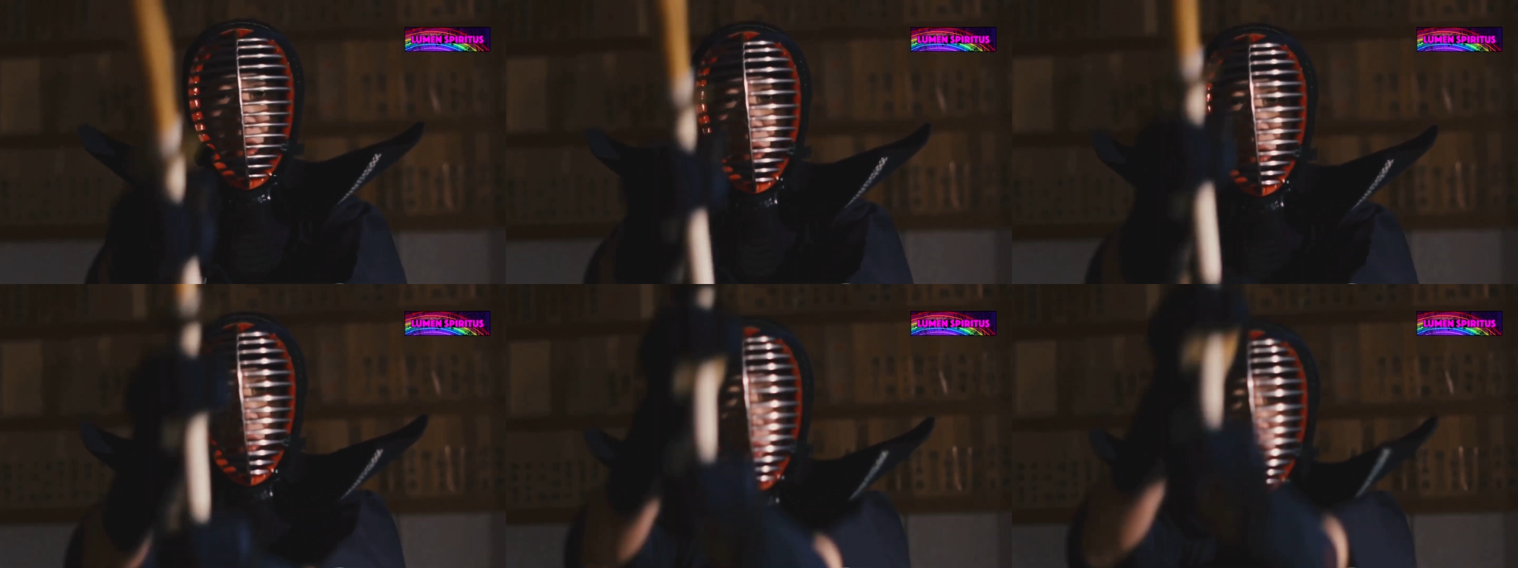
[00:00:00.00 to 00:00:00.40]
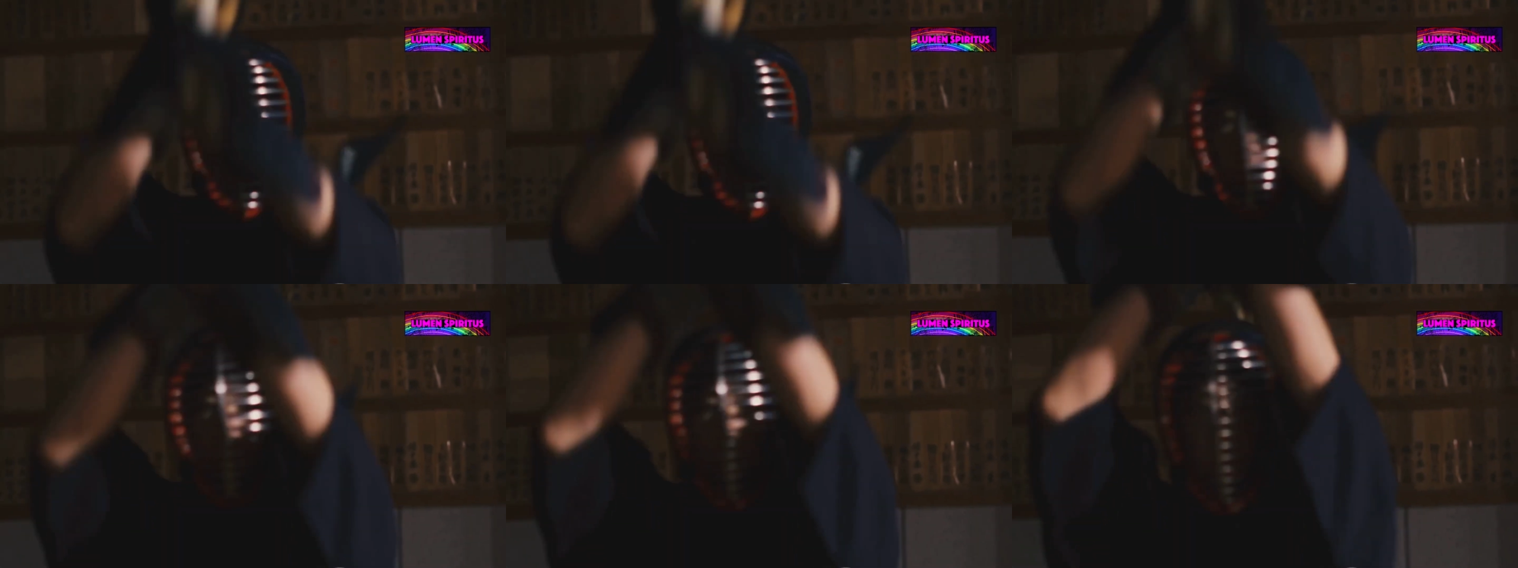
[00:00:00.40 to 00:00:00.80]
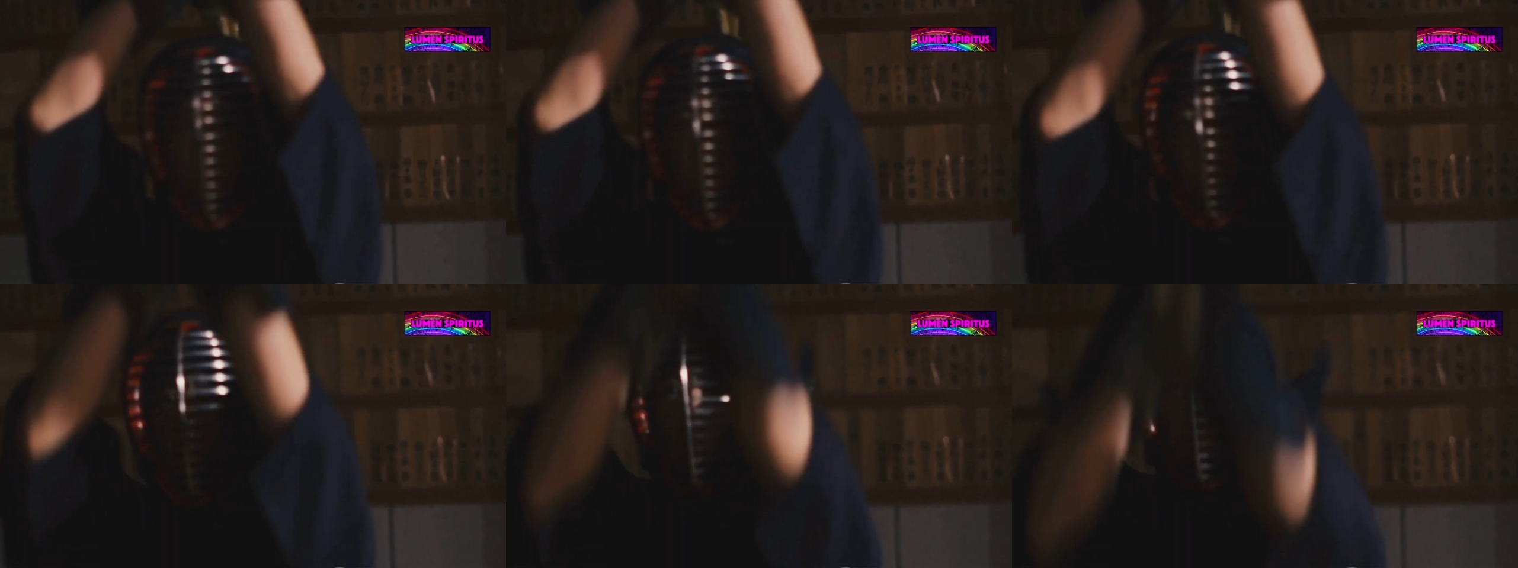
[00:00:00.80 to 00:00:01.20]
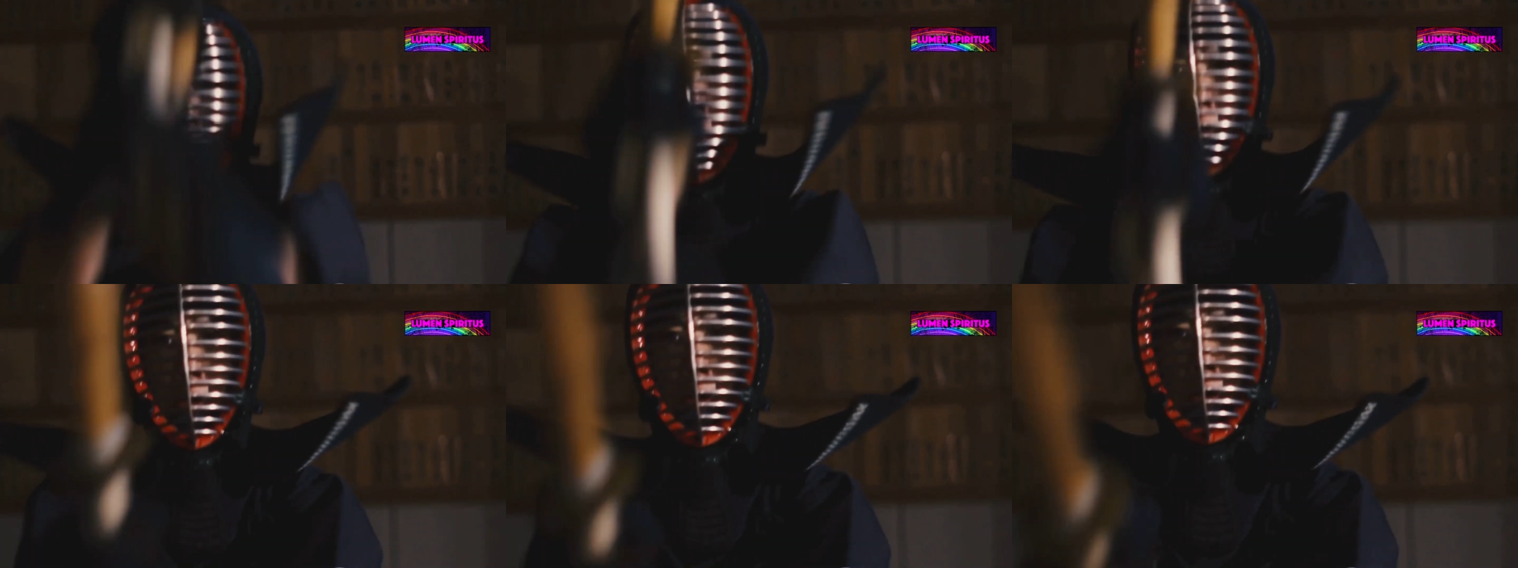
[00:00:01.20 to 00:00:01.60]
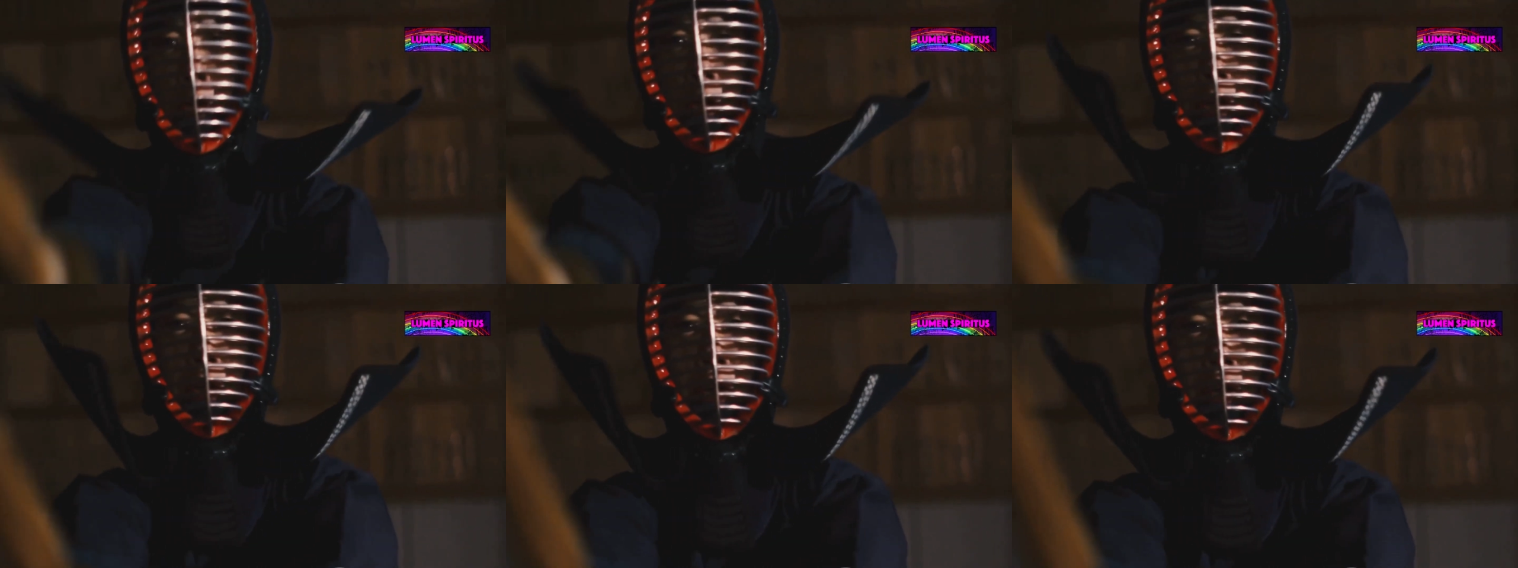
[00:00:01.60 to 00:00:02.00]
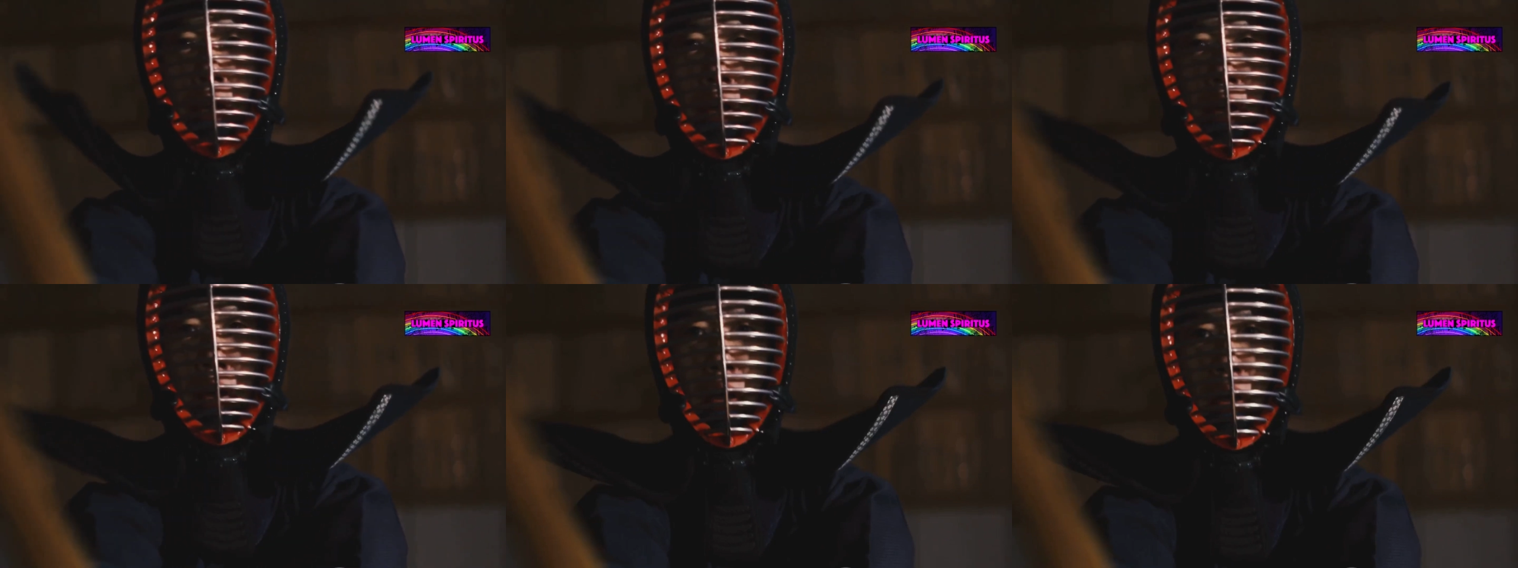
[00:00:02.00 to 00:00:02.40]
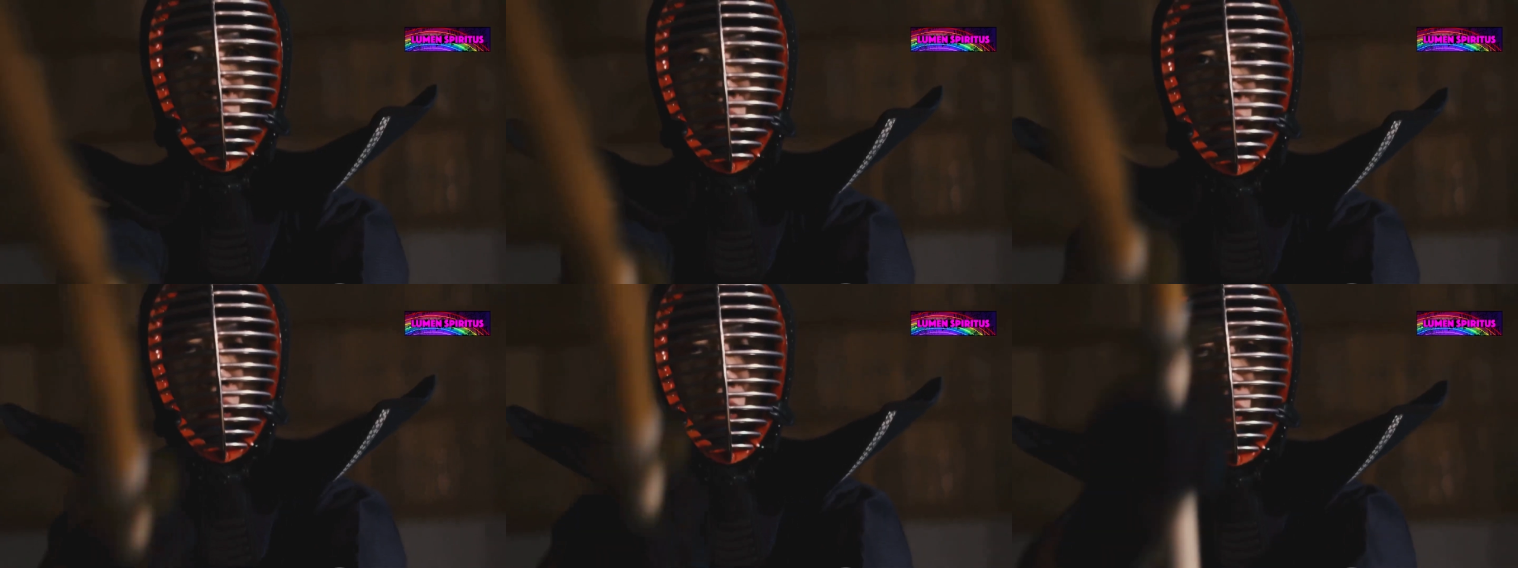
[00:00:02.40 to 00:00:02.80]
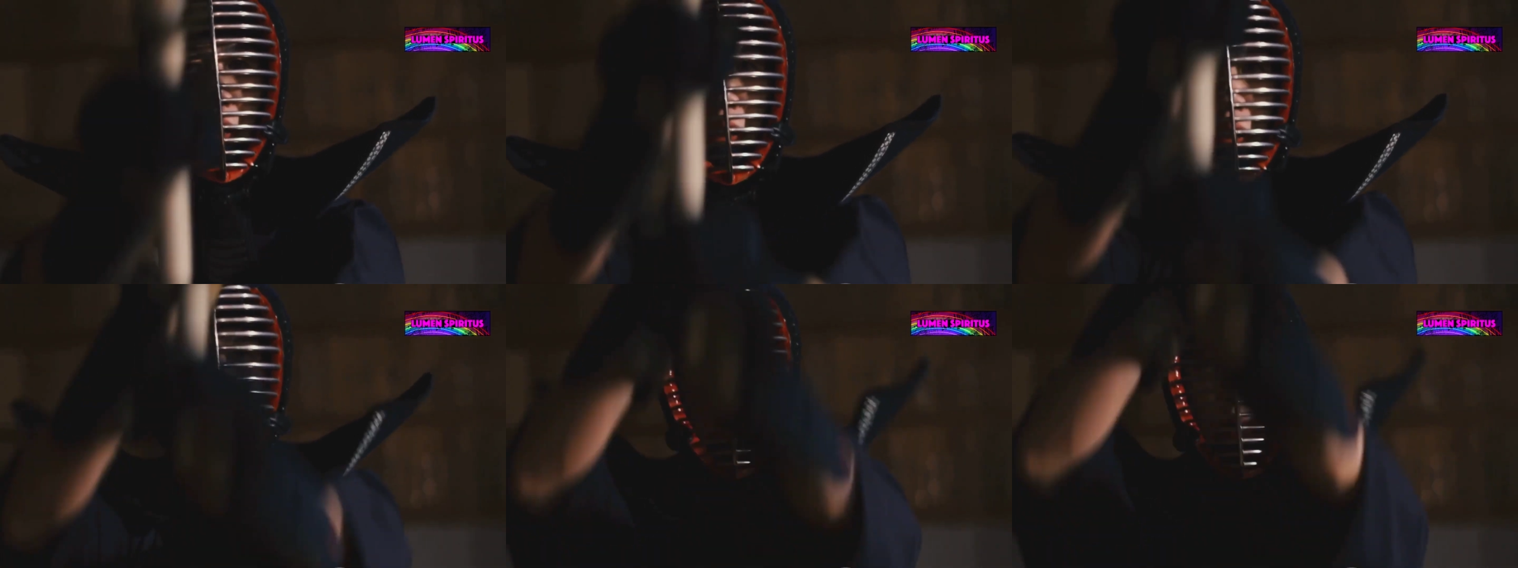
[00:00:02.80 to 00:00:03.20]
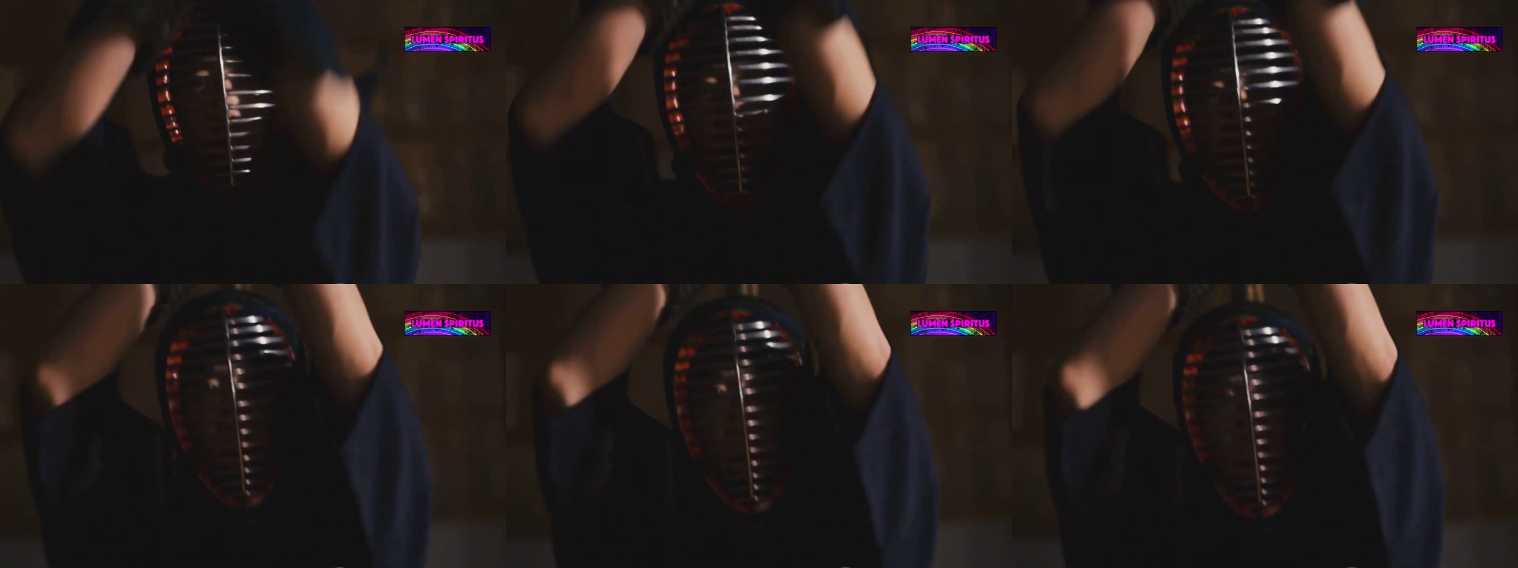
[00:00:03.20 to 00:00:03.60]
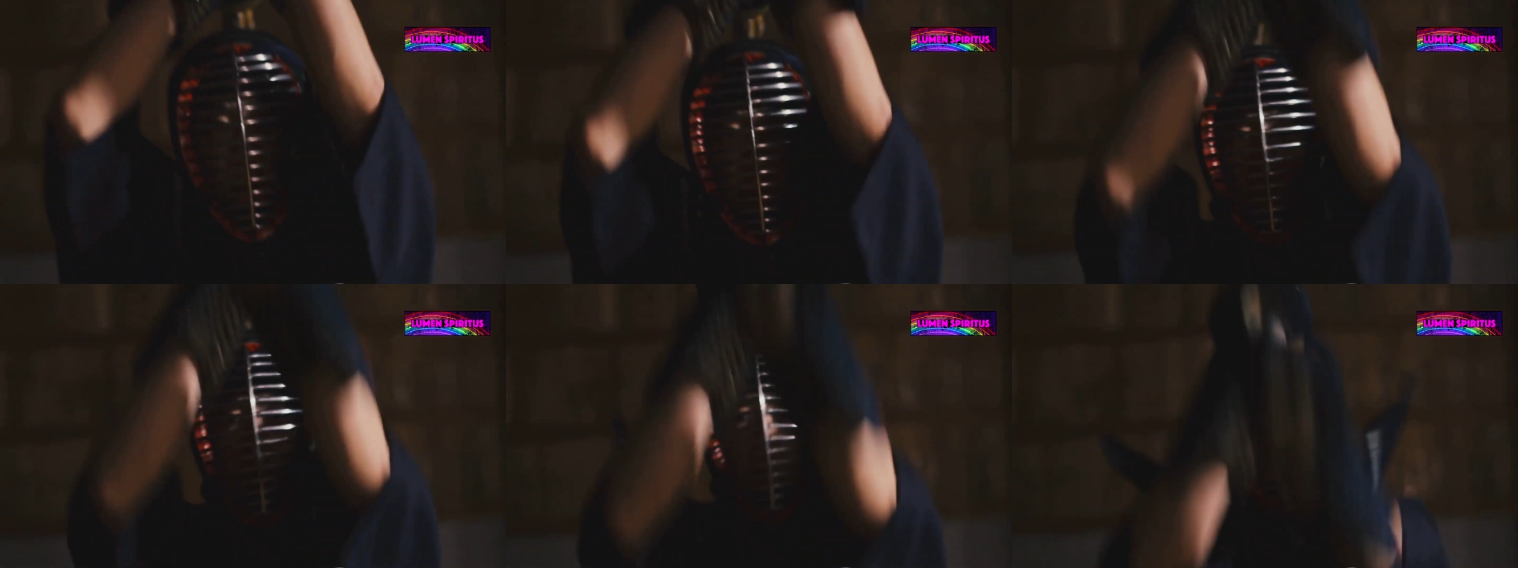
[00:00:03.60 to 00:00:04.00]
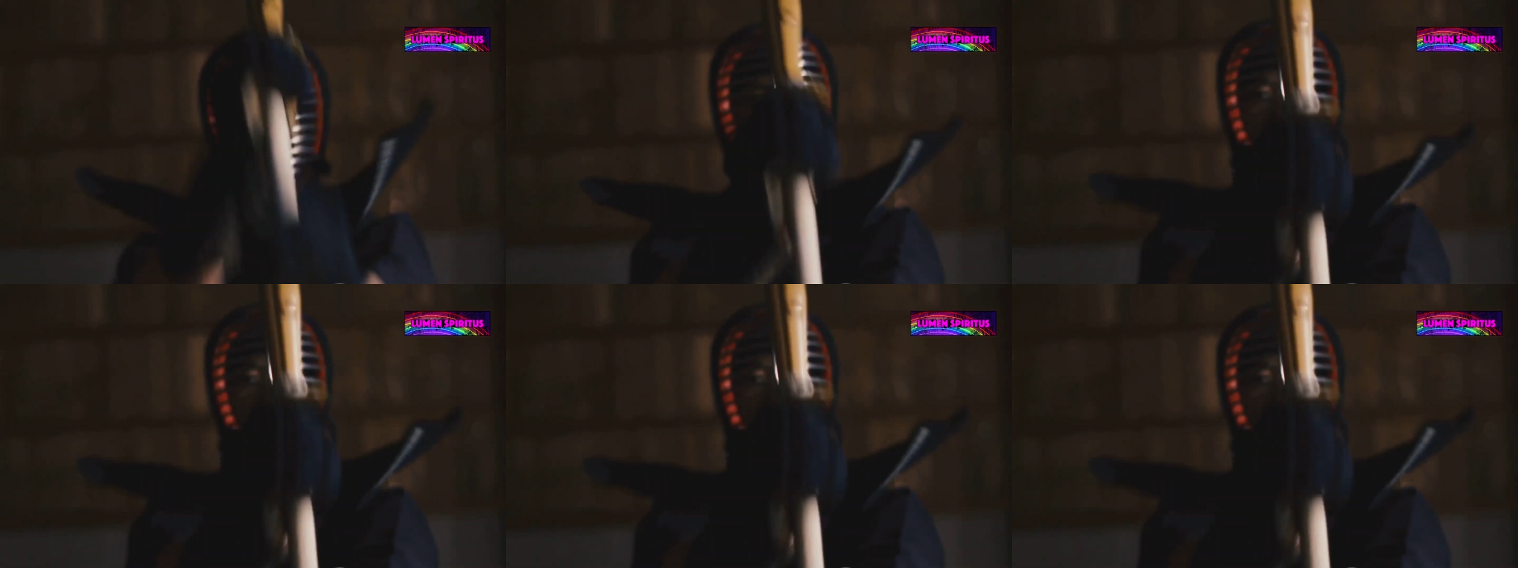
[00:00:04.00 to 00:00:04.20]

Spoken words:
[unreadable: no face in view]